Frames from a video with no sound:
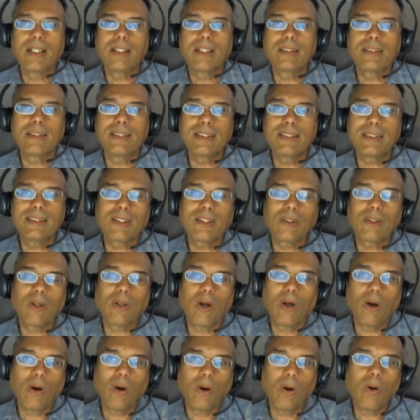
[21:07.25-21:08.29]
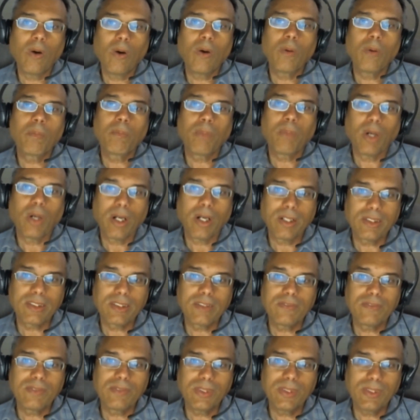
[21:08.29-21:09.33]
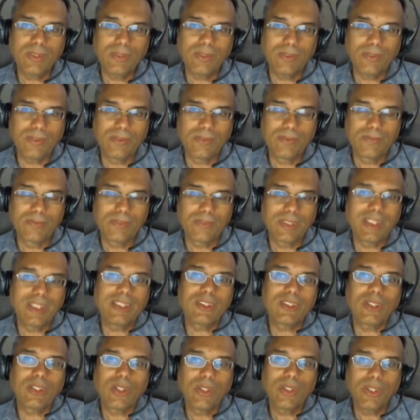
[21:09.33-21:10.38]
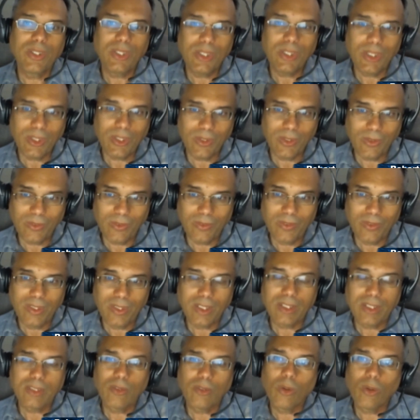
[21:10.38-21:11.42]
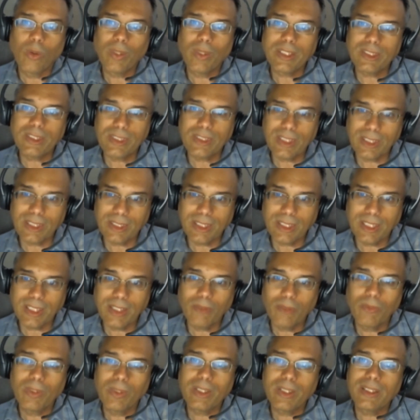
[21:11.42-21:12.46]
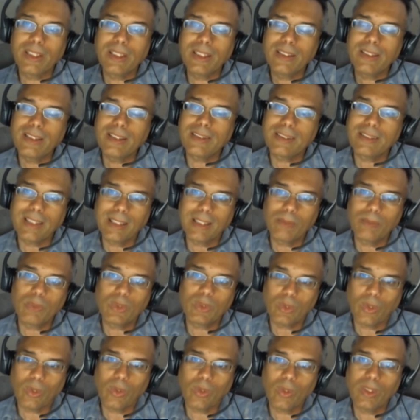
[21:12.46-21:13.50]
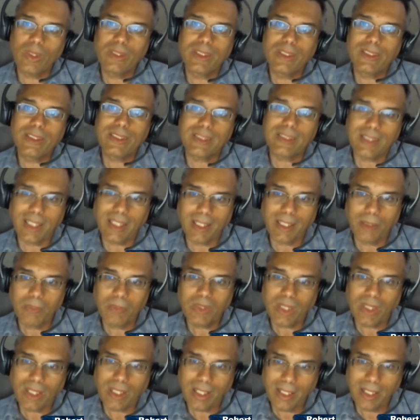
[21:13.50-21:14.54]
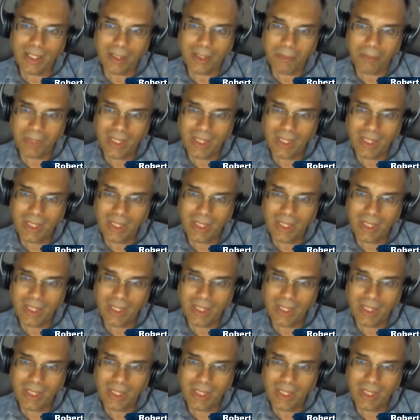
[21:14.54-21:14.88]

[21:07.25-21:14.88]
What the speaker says: These are all parts of you. These are you coexisting within the same soul at the same time.